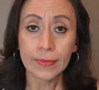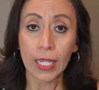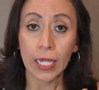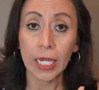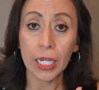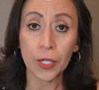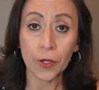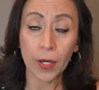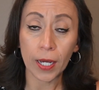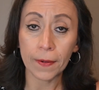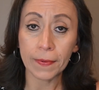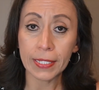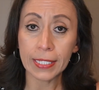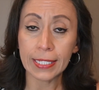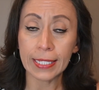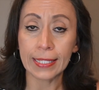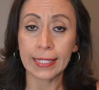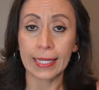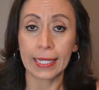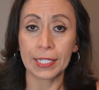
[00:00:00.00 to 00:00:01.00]
you haven't
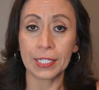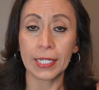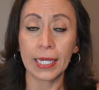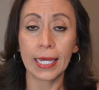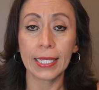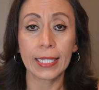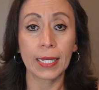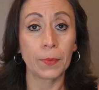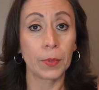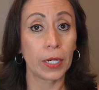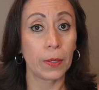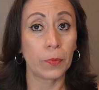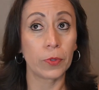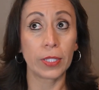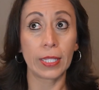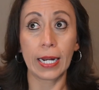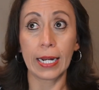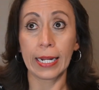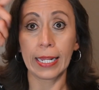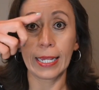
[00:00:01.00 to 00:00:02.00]
seen that yet, I'm going to
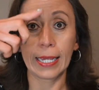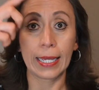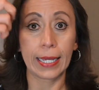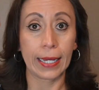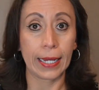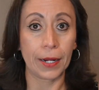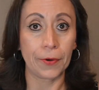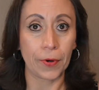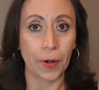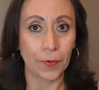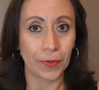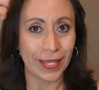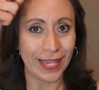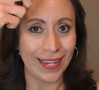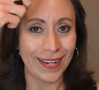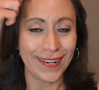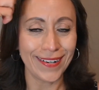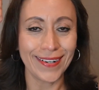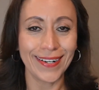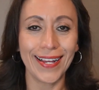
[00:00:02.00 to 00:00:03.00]
put the link around
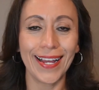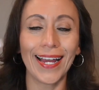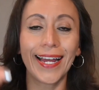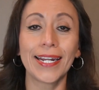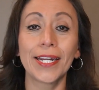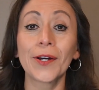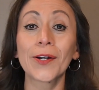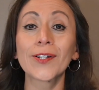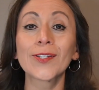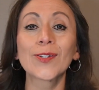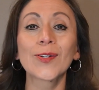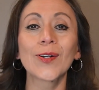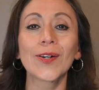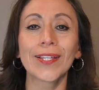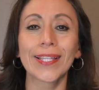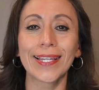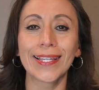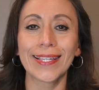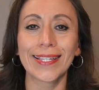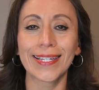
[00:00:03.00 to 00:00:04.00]
here and also
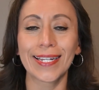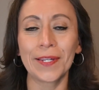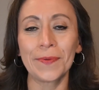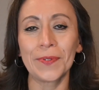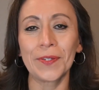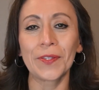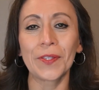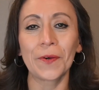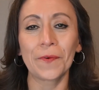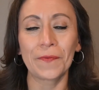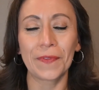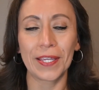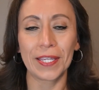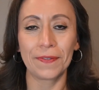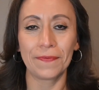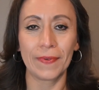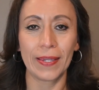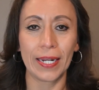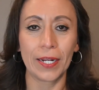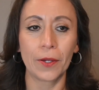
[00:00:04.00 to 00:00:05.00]
on the description of
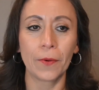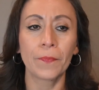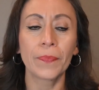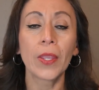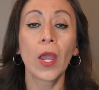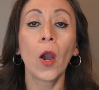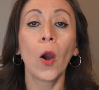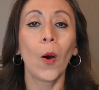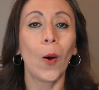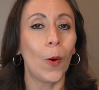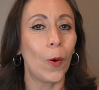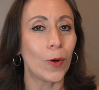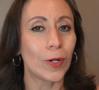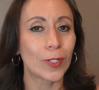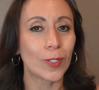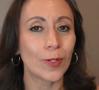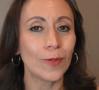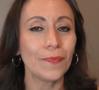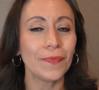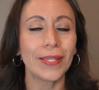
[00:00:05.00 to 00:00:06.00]
this video.
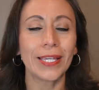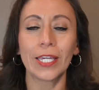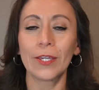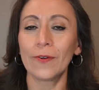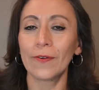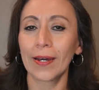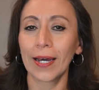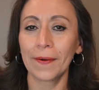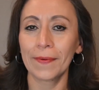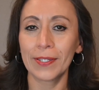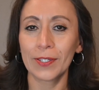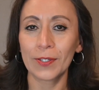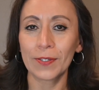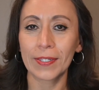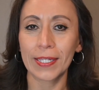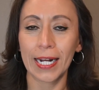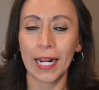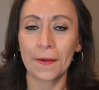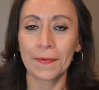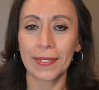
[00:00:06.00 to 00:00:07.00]
Also, if you haven't
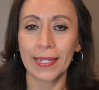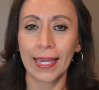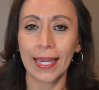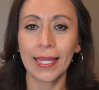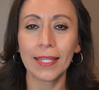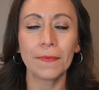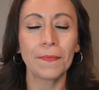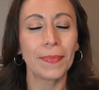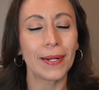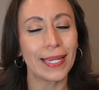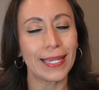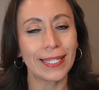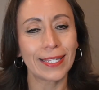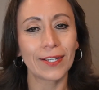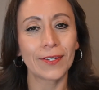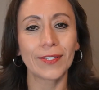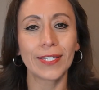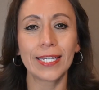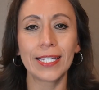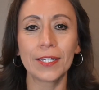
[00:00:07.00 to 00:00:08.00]
subscribed yet, please
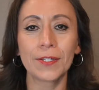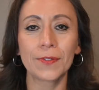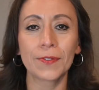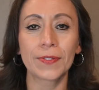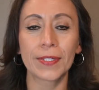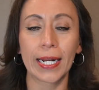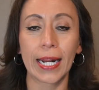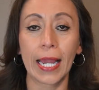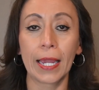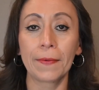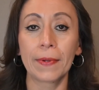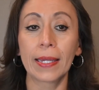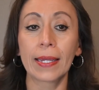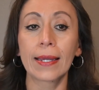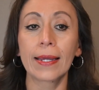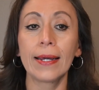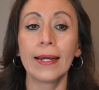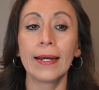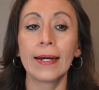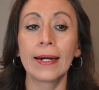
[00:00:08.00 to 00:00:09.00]
consider subscribing
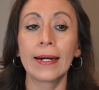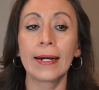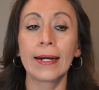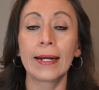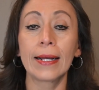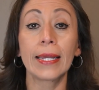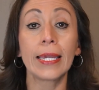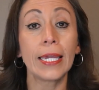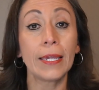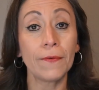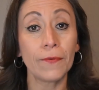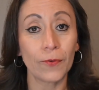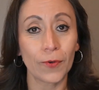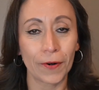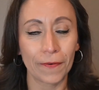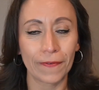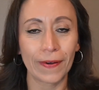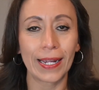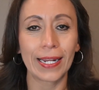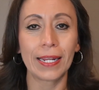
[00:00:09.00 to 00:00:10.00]
if
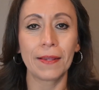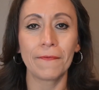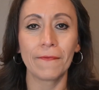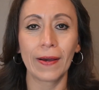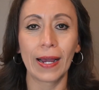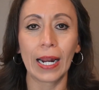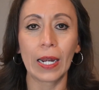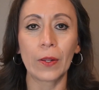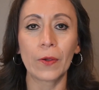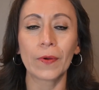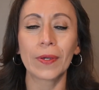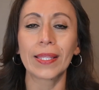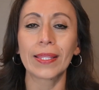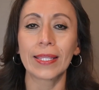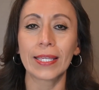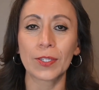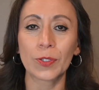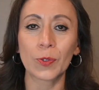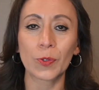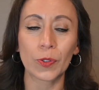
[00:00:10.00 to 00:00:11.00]
you're finding value in
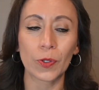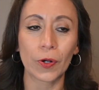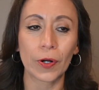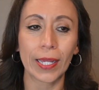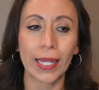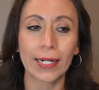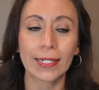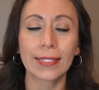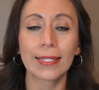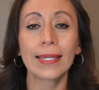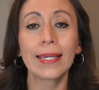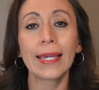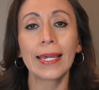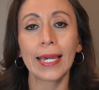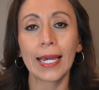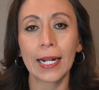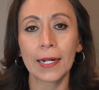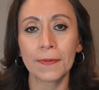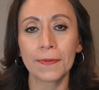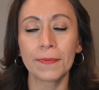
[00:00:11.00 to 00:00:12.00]
these tutorials.
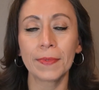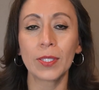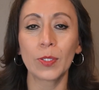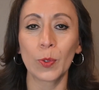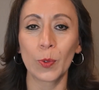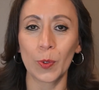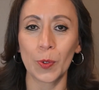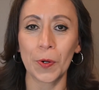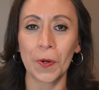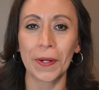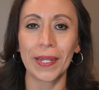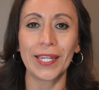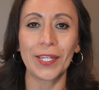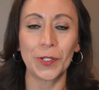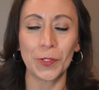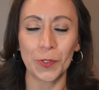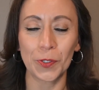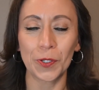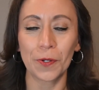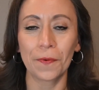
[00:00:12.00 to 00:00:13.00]
It helps me to grow in
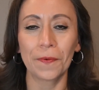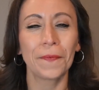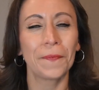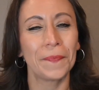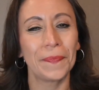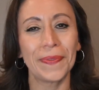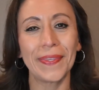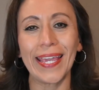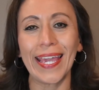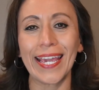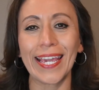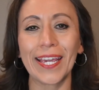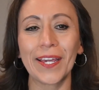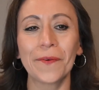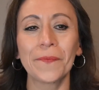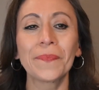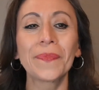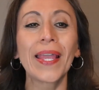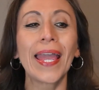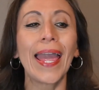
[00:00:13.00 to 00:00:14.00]
YouTube. Thank you.